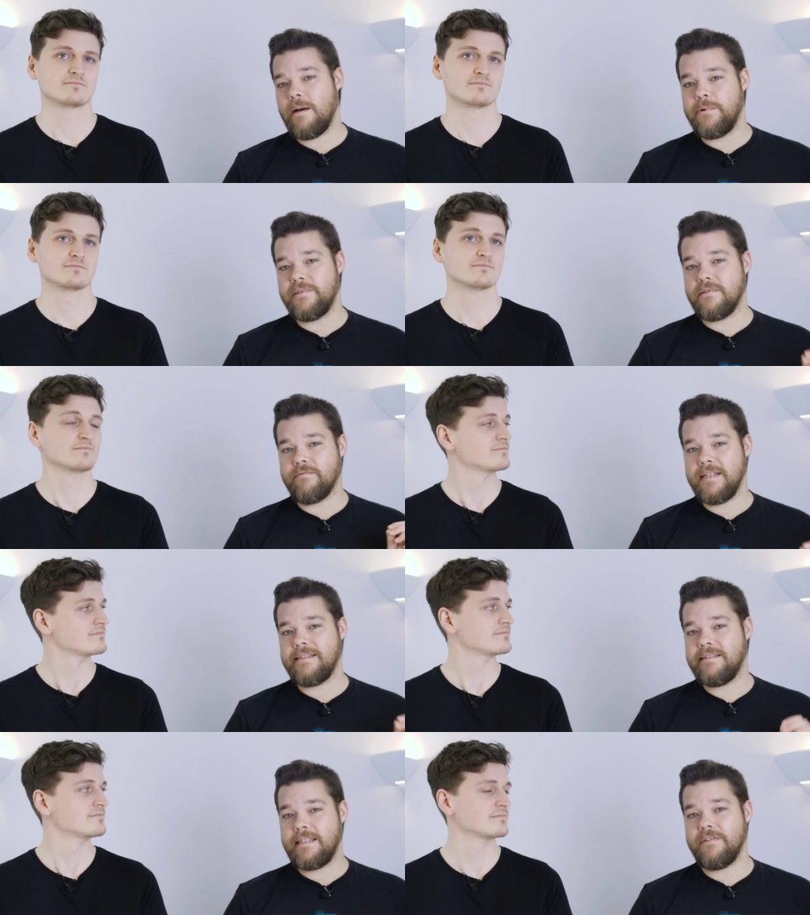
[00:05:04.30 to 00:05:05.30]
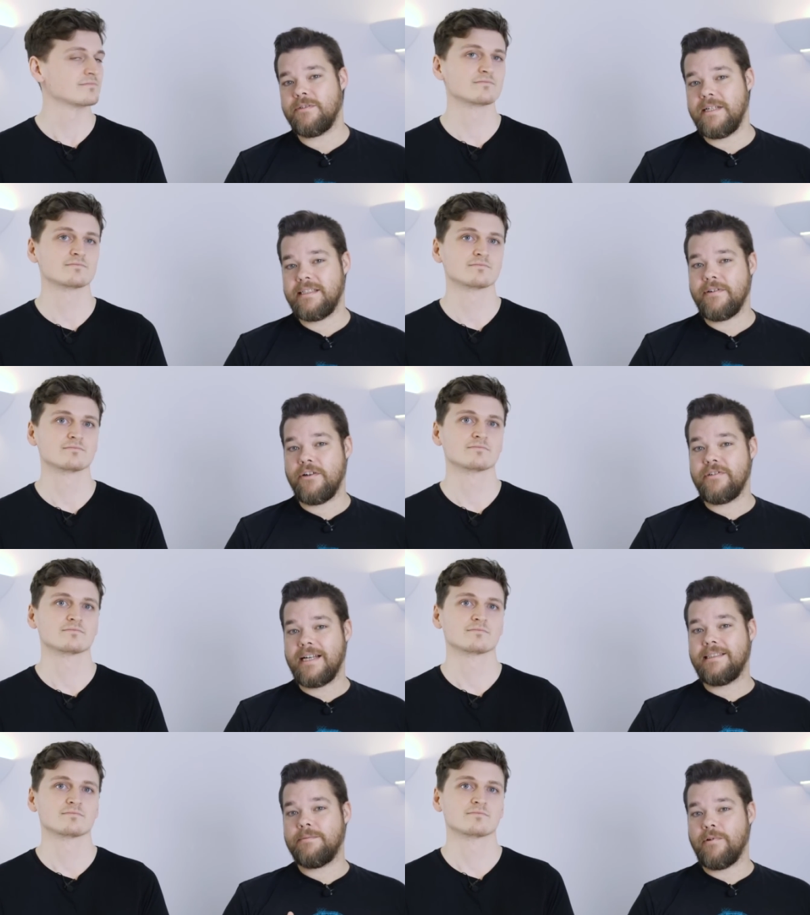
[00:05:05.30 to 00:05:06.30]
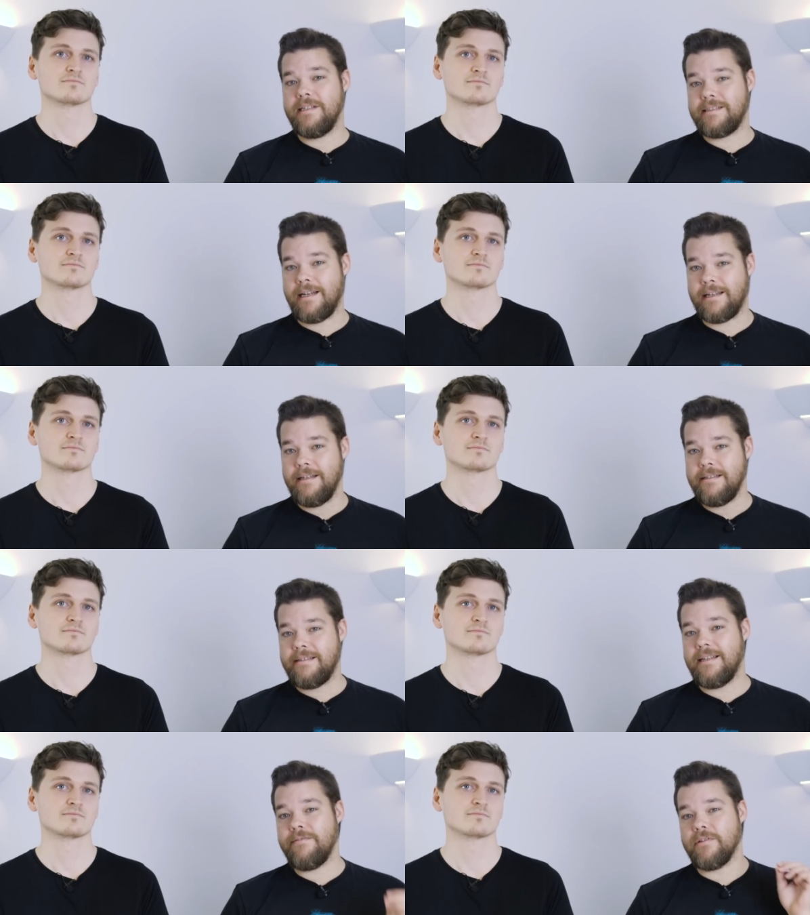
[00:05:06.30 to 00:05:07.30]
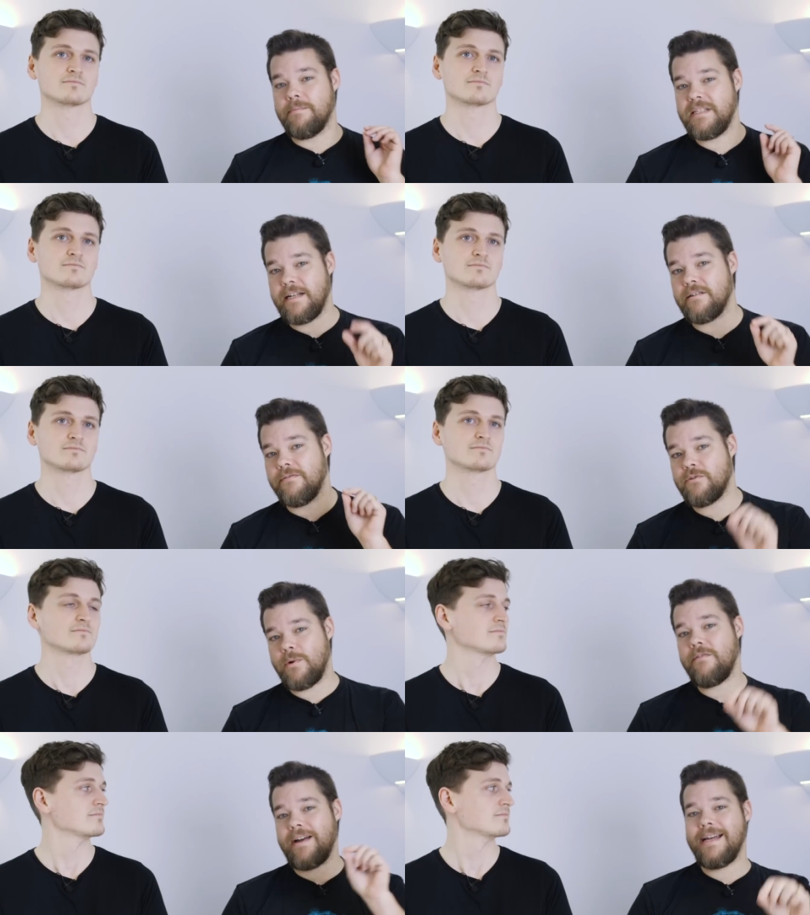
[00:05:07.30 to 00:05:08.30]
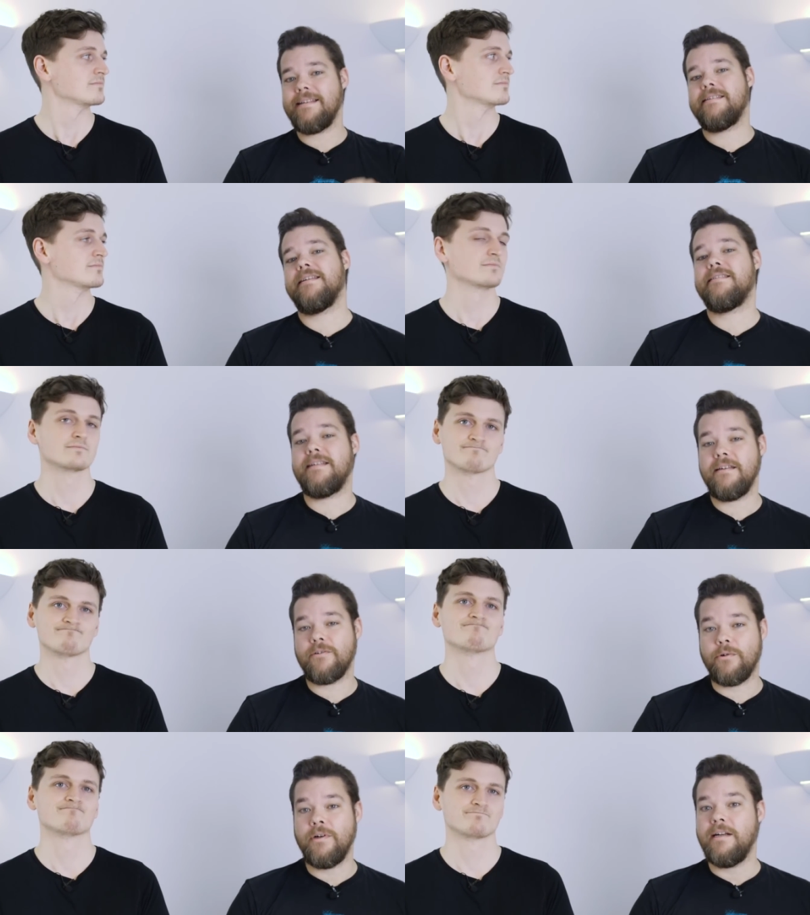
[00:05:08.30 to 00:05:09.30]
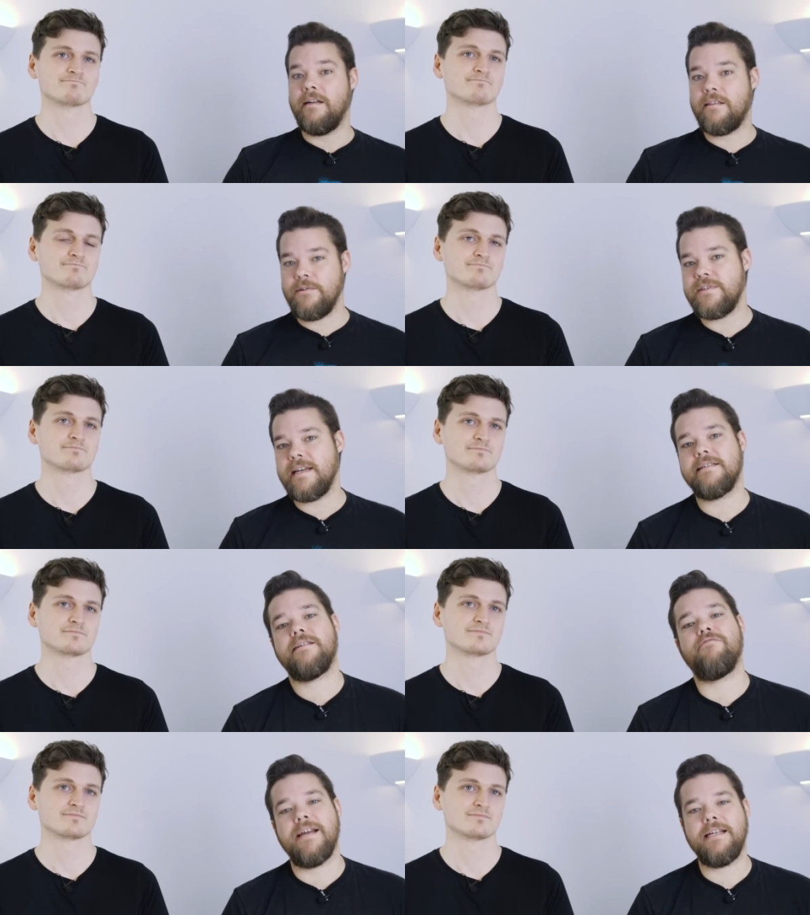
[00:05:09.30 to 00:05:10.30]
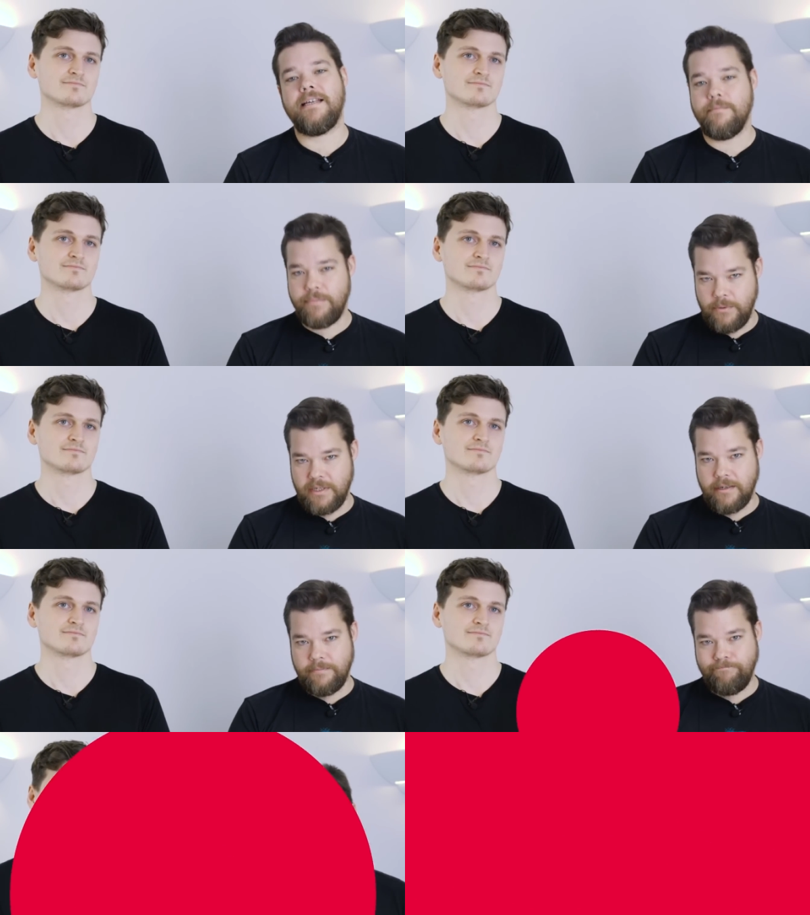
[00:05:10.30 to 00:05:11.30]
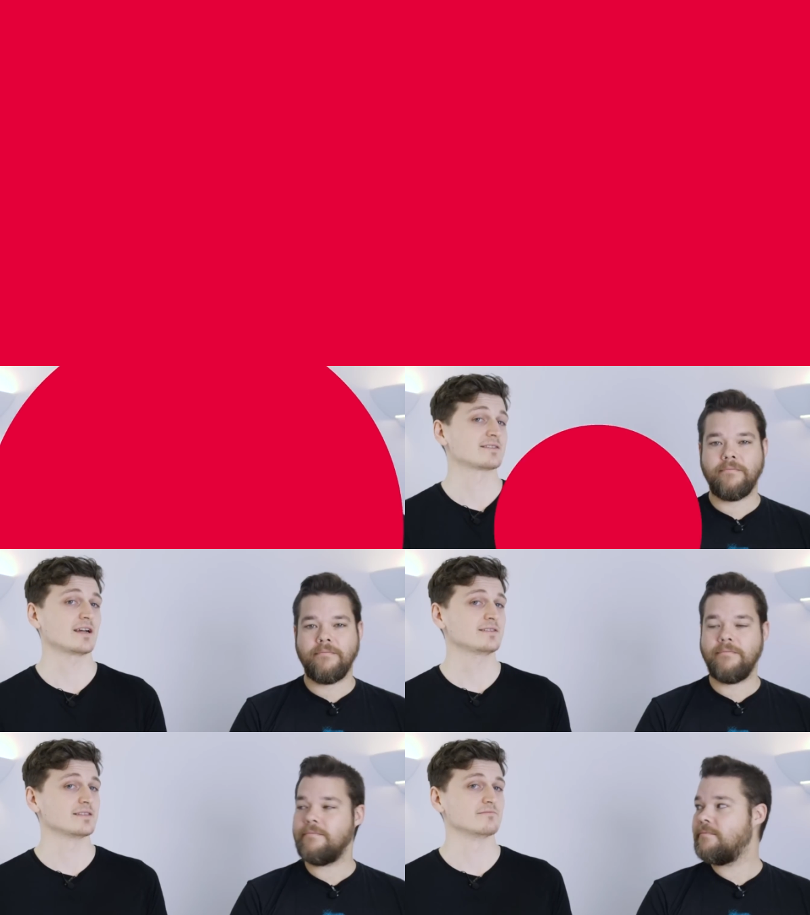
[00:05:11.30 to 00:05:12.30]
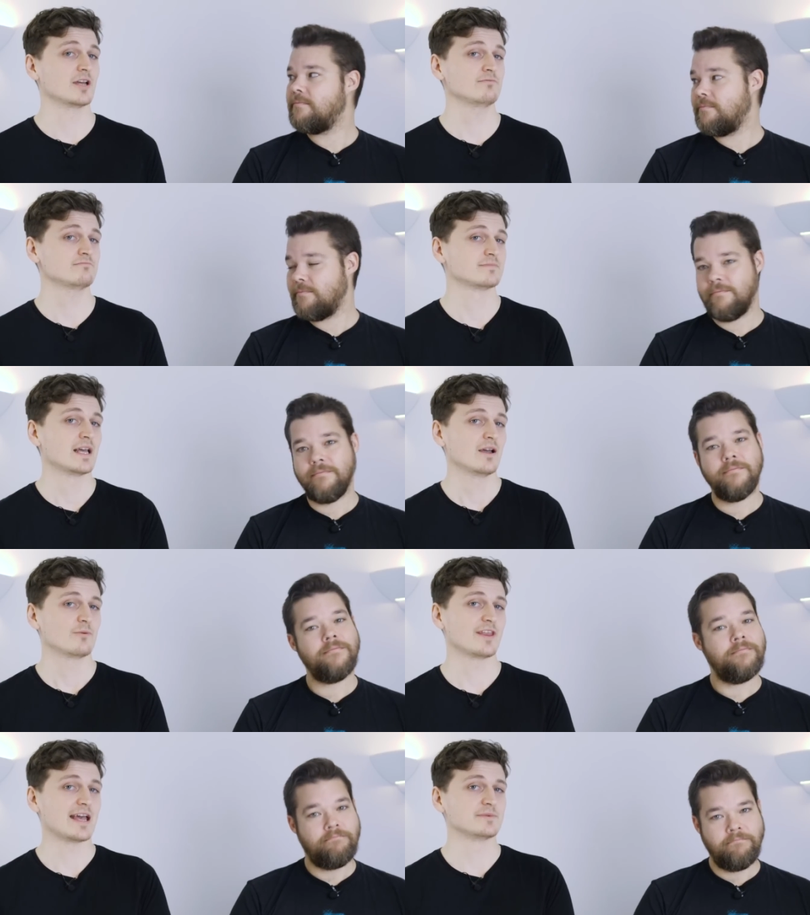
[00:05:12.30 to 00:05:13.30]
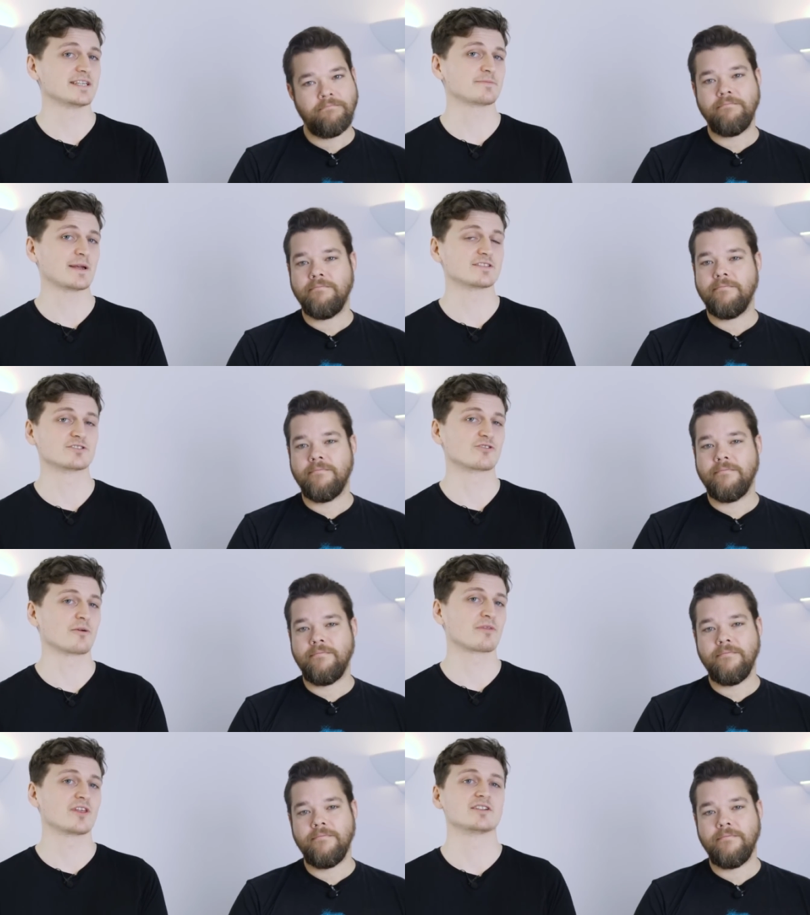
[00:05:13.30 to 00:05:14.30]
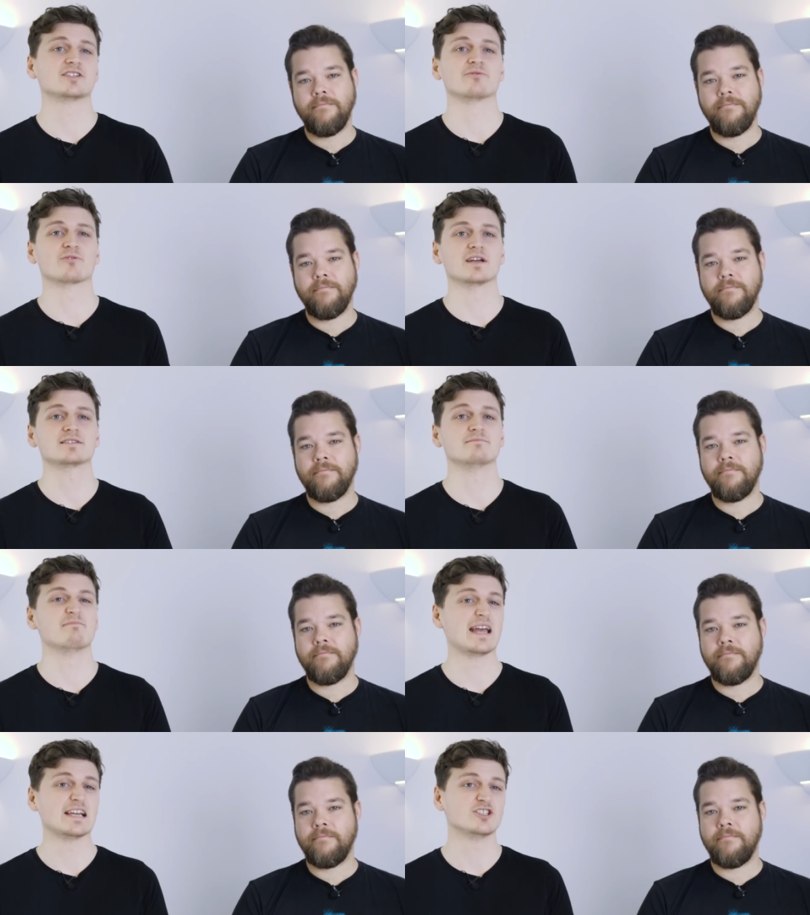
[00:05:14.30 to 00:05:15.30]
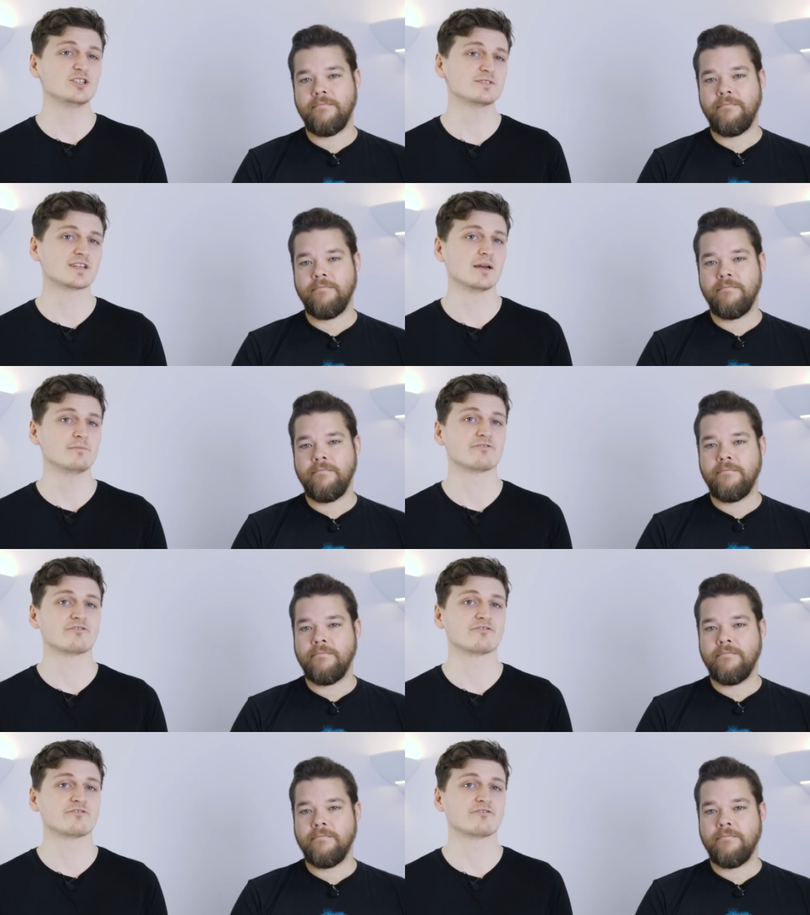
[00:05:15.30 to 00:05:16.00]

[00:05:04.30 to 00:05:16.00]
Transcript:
Speaker 1: upwards of the Ryzen 7 2700X's price tag to deliver on the potential of 12 and 16 core enthusiast
Speaker 2: grade computing. Exciting, no? With AMD expected to drop 3rd gen Ryzen May-June time,